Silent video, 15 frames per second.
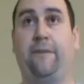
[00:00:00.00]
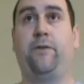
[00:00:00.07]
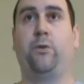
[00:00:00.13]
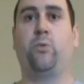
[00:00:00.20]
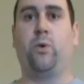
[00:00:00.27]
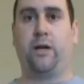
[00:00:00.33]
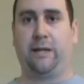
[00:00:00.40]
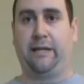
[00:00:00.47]
if you
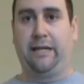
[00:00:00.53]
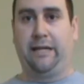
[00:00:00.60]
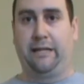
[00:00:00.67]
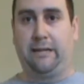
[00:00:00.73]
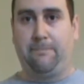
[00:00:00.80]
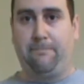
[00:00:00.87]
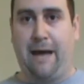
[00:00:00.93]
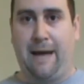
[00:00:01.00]
want to get
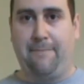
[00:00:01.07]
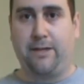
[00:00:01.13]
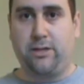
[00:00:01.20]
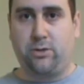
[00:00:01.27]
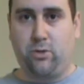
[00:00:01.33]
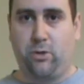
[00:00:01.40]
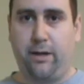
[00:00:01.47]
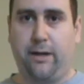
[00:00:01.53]
the Batman
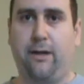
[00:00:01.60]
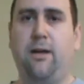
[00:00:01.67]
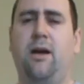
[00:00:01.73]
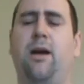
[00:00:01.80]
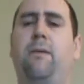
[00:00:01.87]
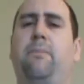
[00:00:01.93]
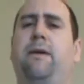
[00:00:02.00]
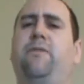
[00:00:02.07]
story.
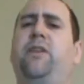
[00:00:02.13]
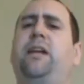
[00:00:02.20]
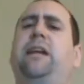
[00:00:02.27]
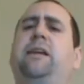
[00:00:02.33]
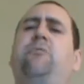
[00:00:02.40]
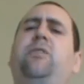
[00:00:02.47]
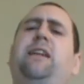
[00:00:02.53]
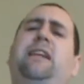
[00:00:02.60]
But if
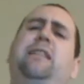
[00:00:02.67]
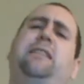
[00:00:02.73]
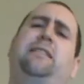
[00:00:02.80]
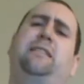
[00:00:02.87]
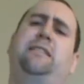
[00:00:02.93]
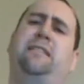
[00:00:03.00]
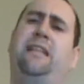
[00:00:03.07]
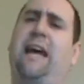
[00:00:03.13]
you want to get the
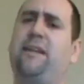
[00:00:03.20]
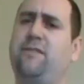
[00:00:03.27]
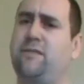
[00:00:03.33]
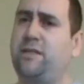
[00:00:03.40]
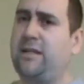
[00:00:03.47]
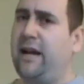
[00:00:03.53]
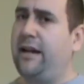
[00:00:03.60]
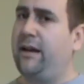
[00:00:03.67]
detective
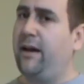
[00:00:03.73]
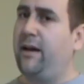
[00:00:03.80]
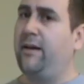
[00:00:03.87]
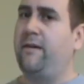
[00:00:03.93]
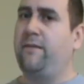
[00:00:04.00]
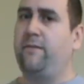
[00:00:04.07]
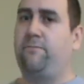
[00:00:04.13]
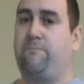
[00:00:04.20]
side
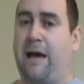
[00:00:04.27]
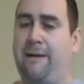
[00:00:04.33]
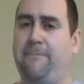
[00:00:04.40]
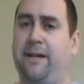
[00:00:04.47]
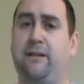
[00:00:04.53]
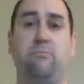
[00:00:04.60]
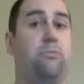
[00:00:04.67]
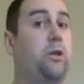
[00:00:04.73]
of
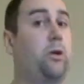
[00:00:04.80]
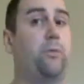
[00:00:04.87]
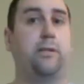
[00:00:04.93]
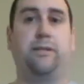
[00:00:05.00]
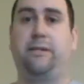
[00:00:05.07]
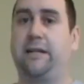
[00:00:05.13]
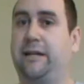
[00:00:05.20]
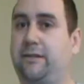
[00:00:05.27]
Batman, go with
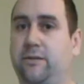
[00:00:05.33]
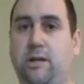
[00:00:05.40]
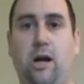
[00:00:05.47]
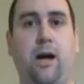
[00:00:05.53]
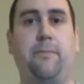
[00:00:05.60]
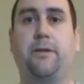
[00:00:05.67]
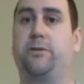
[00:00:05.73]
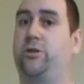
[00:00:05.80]
Detective
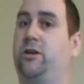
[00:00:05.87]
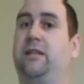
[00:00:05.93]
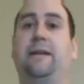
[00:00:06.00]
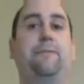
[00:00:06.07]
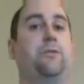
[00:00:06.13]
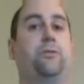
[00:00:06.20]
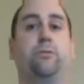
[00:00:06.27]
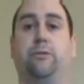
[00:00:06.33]
Comics. John
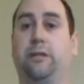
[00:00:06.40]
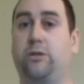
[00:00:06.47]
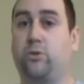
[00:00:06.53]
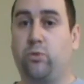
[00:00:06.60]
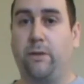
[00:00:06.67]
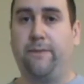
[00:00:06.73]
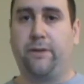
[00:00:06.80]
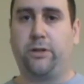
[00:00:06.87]
Layman's doing a
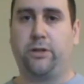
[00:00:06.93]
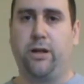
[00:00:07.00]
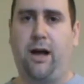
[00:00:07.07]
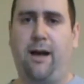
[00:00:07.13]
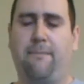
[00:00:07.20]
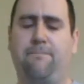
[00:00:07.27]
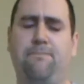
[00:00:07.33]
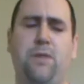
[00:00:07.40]
terrific
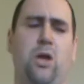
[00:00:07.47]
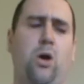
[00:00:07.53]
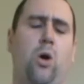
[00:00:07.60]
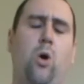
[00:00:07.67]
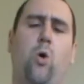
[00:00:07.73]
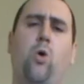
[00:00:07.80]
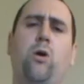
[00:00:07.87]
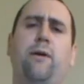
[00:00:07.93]
job.
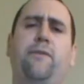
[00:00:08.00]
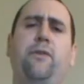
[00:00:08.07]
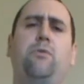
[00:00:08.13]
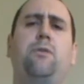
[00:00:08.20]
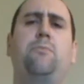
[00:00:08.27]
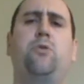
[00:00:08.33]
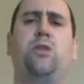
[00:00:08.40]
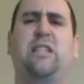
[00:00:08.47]
Or if you
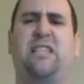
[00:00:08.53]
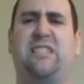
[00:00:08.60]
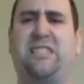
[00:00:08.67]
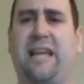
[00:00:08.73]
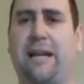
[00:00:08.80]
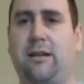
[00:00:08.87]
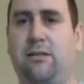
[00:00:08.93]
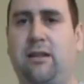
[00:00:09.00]
want more of the
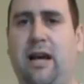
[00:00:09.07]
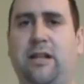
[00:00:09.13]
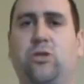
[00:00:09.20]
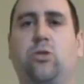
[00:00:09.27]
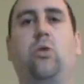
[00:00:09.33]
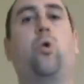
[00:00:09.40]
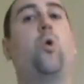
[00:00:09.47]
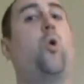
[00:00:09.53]

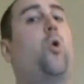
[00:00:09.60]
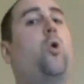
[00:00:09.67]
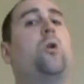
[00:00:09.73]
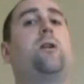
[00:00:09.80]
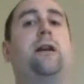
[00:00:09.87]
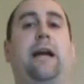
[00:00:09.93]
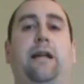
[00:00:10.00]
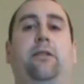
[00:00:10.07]
psychological
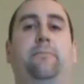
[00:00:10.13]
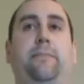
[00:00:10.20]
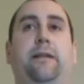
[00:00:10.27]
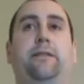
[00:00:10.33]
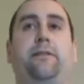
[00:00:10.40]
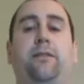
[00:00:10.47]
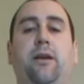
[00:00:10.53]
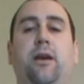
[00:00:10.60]
horror
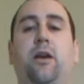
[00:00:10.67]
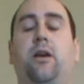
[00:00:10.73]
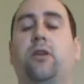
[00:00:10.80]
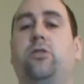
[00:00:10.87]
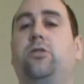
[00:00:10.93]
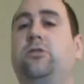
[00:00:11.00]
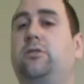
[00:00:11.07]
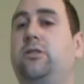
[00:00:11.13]
elements,
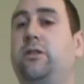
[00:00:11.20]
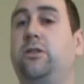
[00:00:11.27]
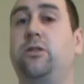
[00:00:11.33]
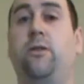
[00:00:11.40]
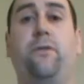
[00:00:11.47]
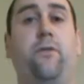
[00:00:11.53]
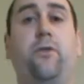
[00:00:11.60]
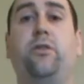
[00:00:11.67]
go look
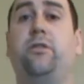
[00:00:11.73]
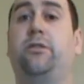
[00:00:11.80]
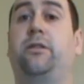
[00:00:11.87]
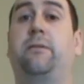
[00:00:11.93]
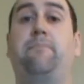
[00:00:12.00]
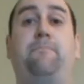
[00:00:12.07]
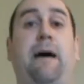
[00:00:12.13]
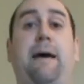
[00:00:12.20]
no further
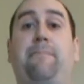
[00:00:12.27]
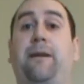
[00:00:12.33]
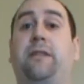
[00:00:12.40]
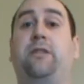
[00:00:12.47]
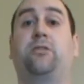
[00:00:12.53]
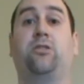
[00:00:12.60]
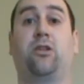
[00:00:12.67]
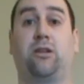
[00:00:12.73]
than Batman
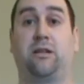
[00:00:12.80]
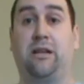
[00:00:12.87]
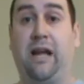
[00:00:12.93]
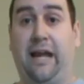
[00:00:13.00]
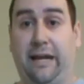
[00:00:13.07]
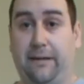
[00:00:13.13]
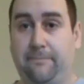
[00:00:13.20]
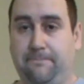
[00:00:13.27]
the Dark
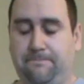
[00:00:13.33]
Knight.